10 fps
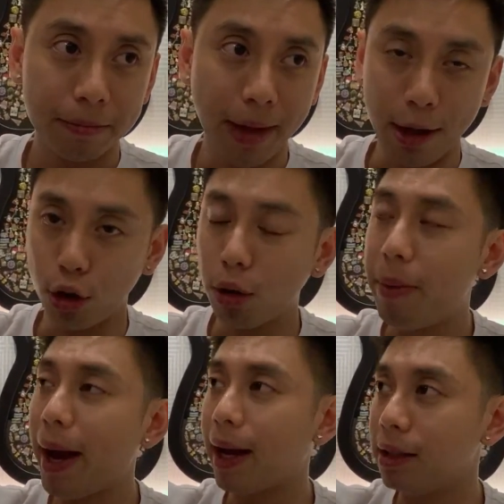and you look
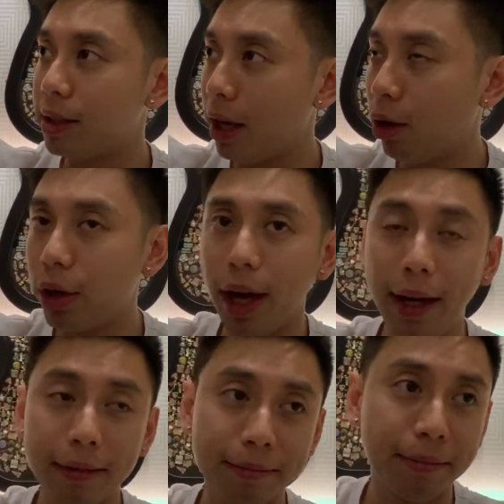back and say,
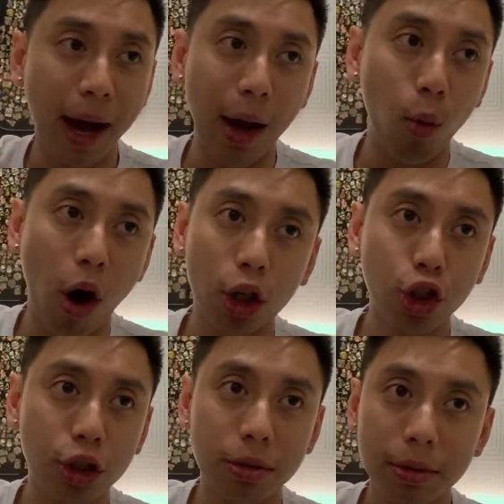okay, I
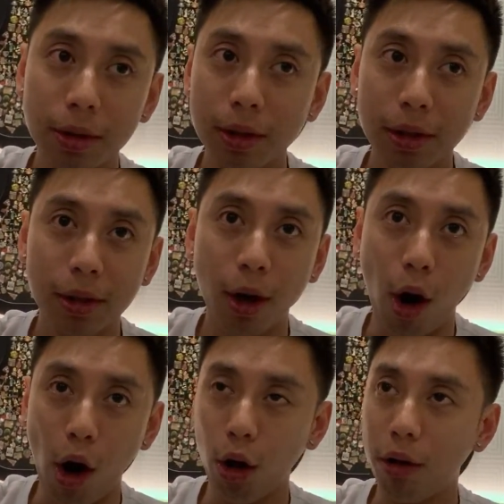watched
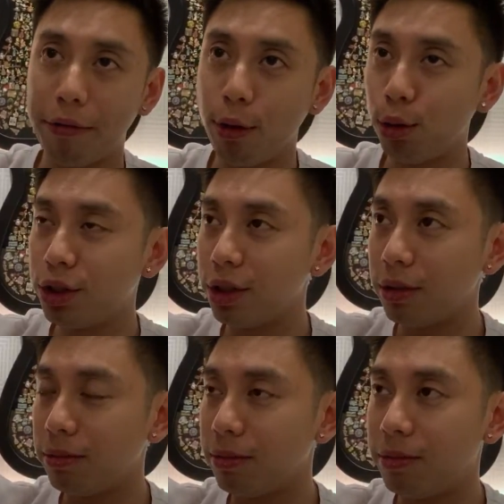all of those
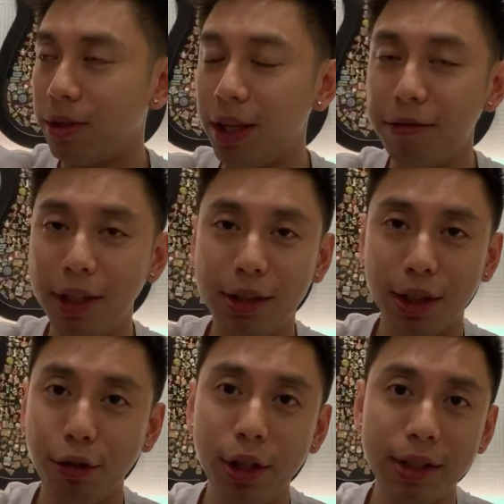TV
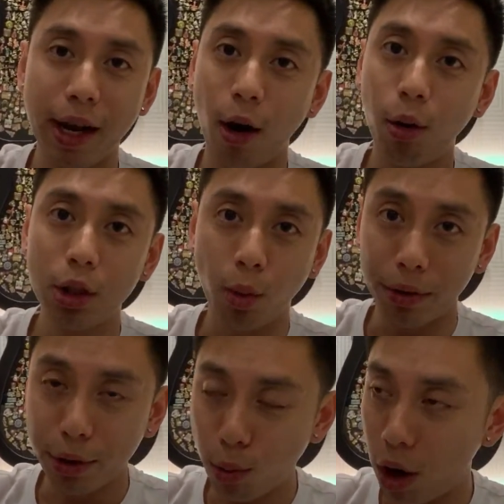series that I always
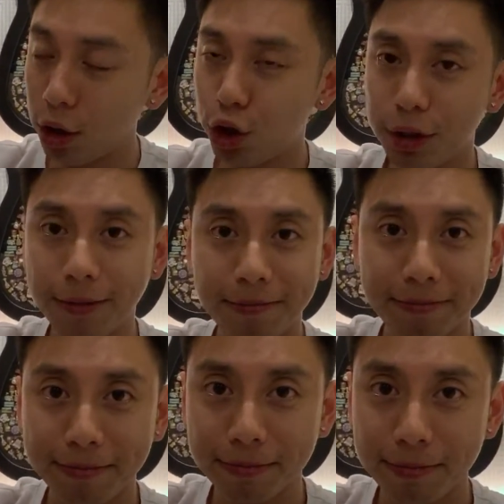wanted to watch
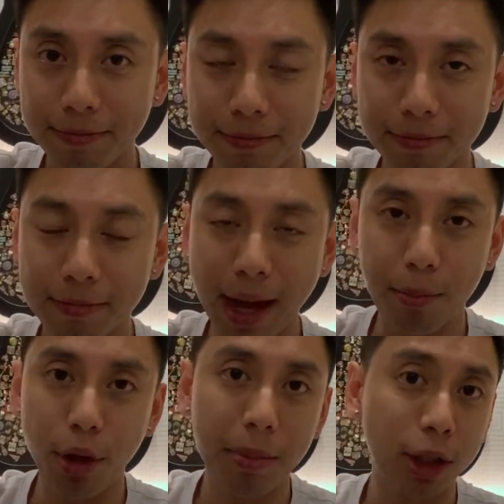and
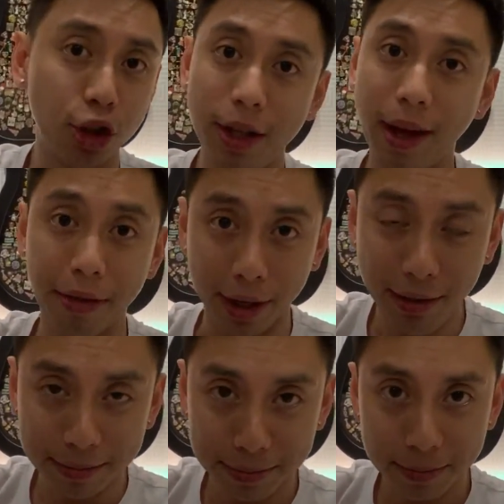pretty much did
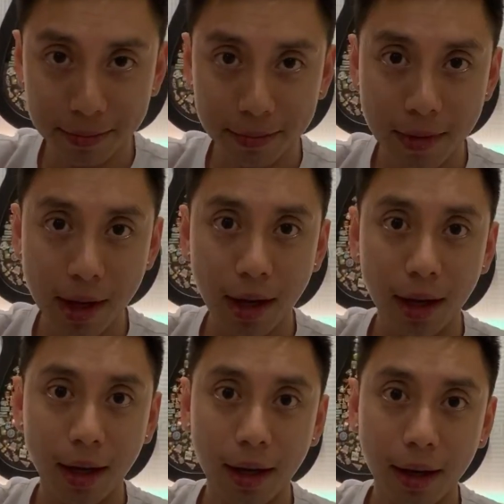nothing,
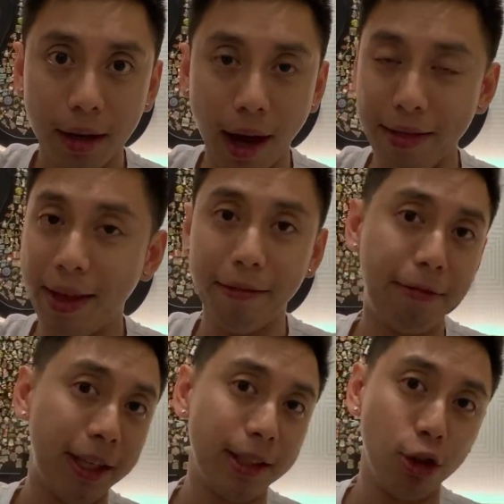and
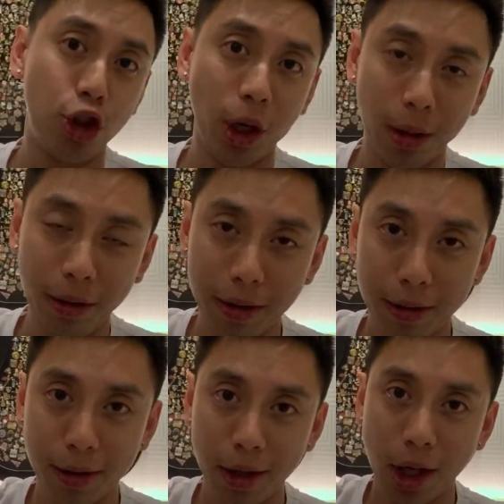Netflix and chilled.
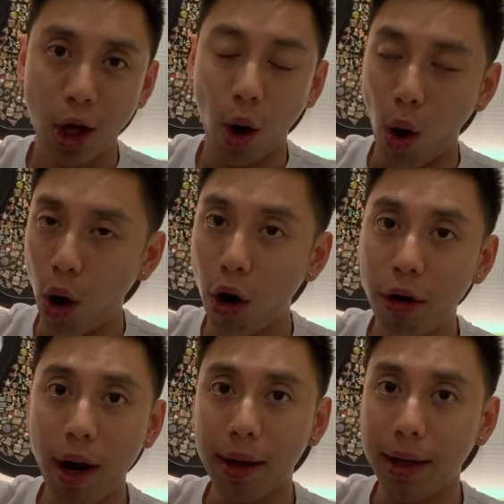
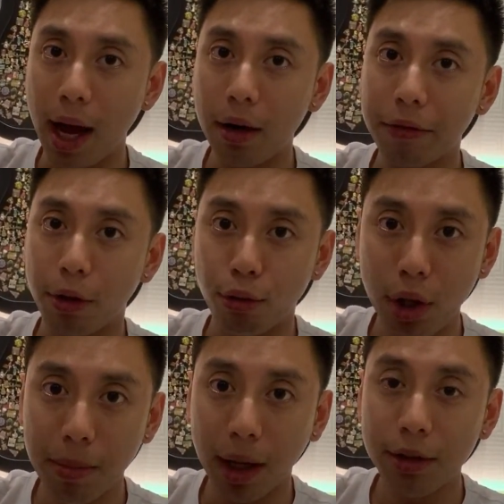Or at the end of the
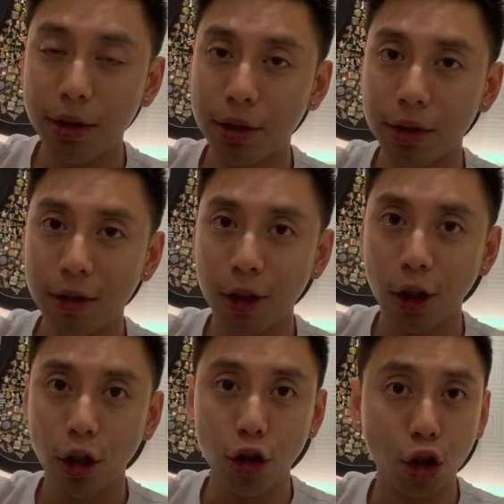three months,
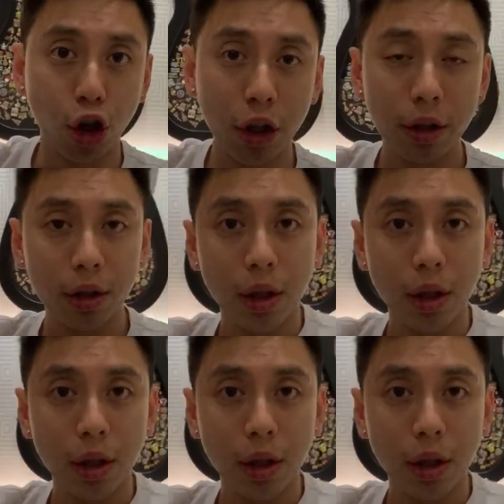you could